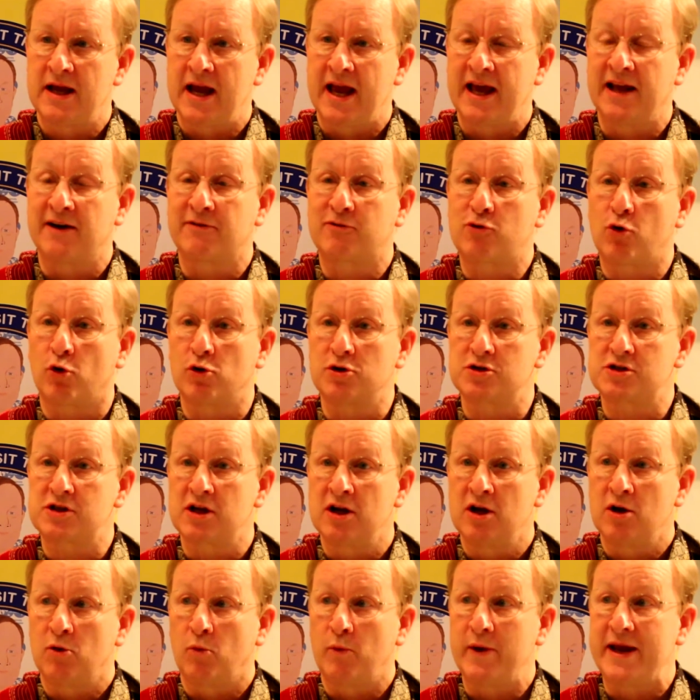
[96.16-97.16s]
And of course,
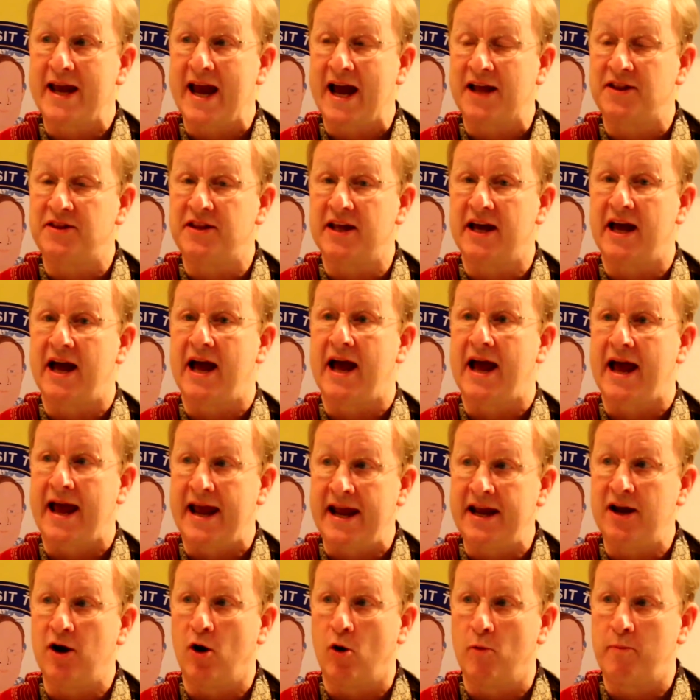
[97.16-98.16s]
we had the
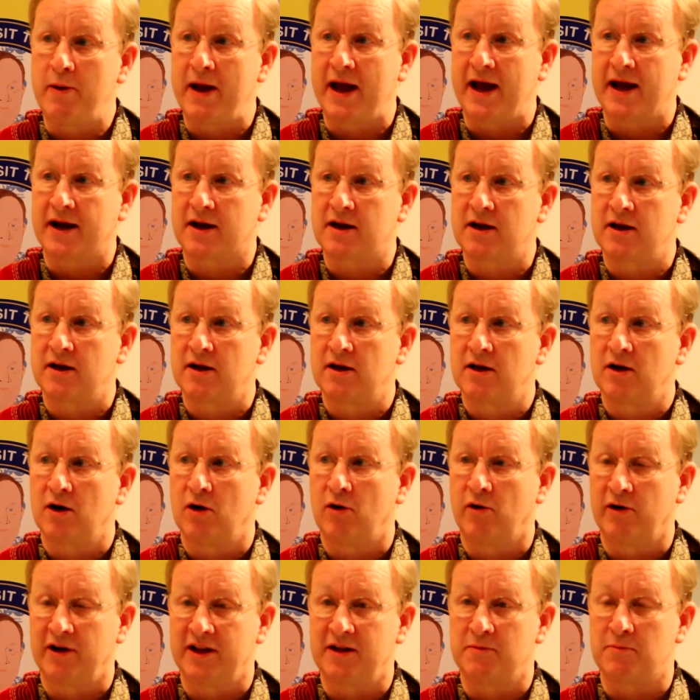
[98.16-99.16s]
AOPEC
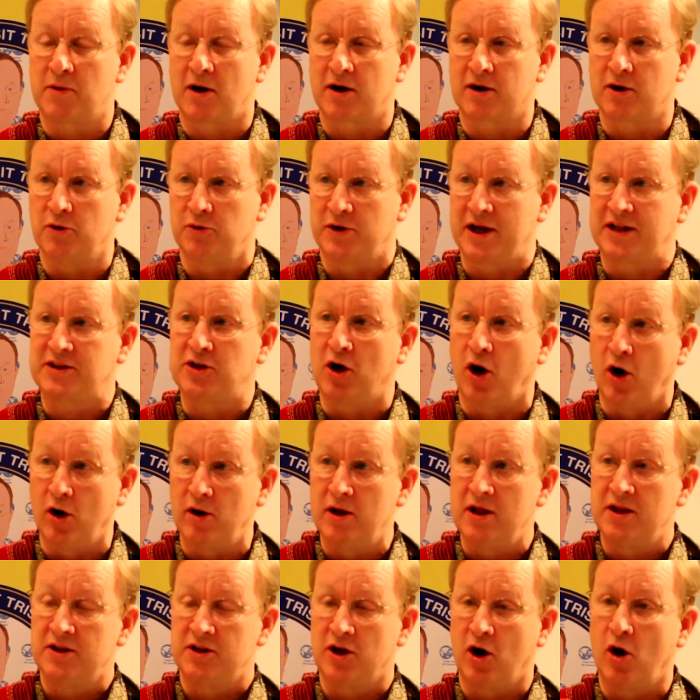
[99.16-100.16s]
oil embargo. Not the
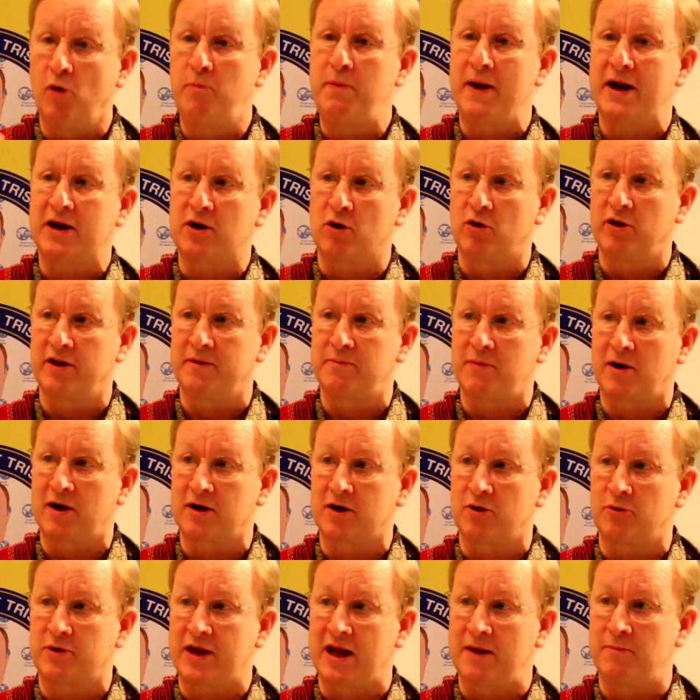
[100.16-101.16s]
OPEC. The oil
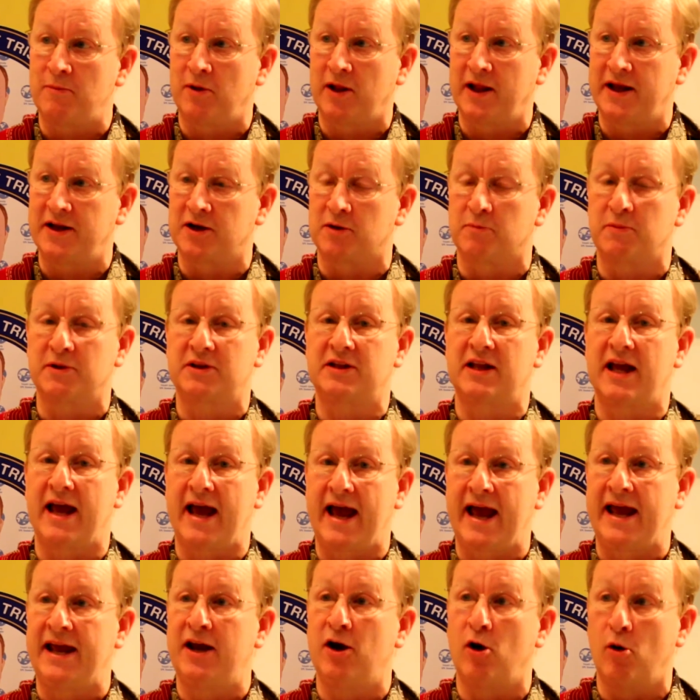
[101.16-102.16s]
embargo came later, but
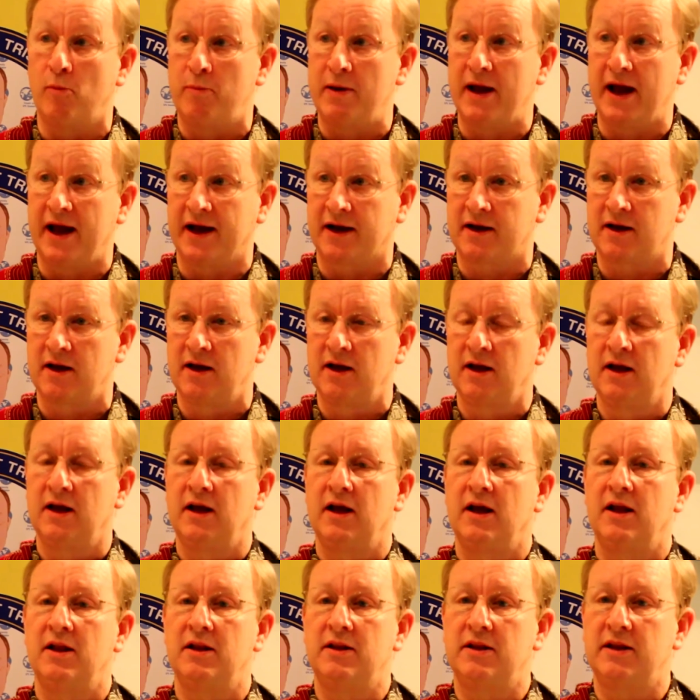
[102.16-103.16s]
the AOPEC
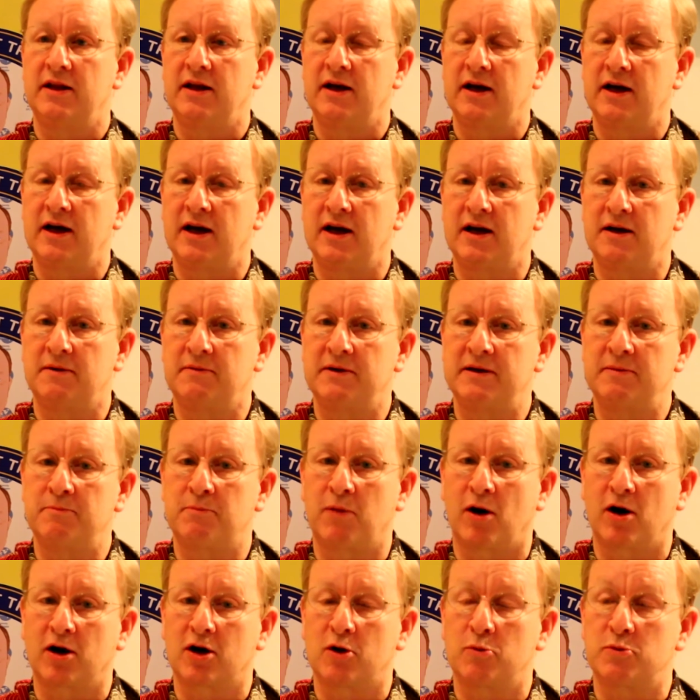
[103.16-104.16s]
uh,
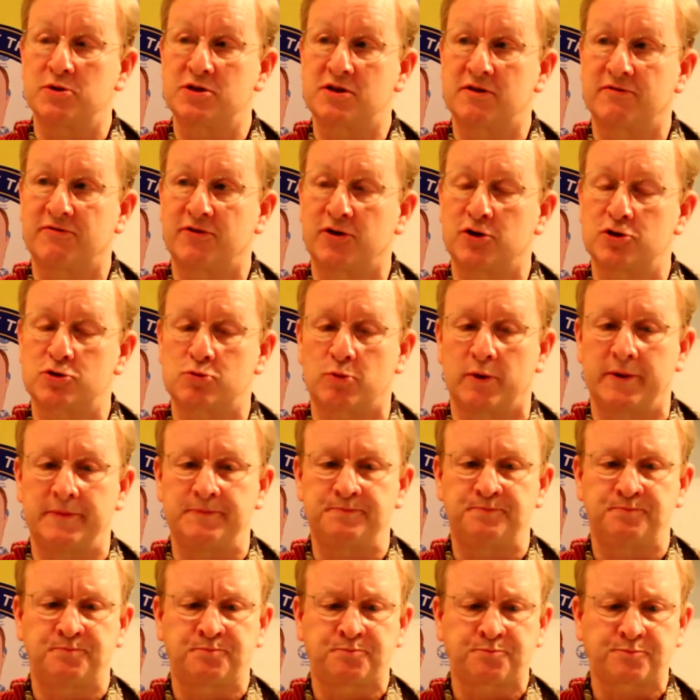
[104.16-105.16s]
Margot was the first
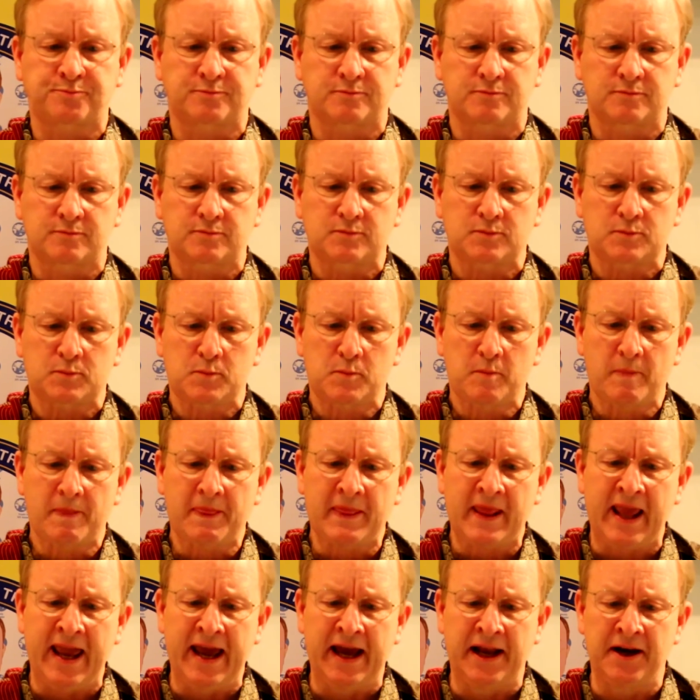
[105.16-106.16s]

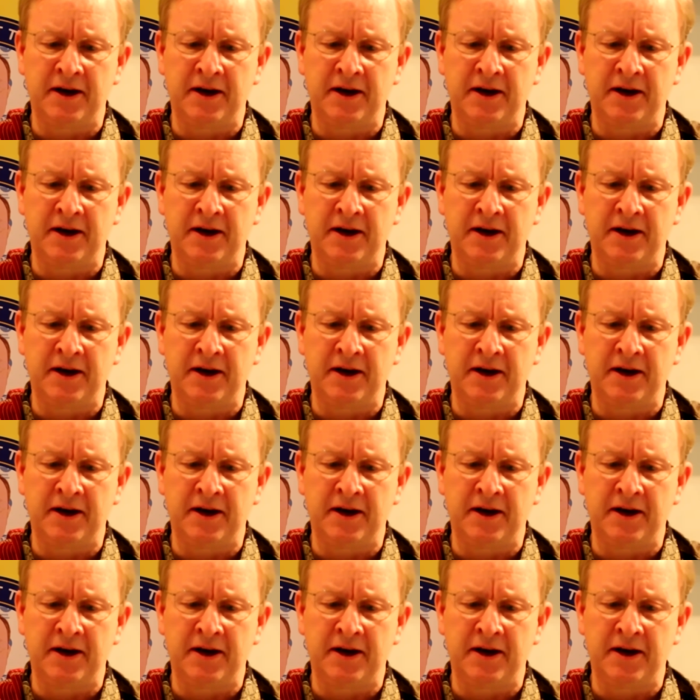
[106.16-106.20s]
one.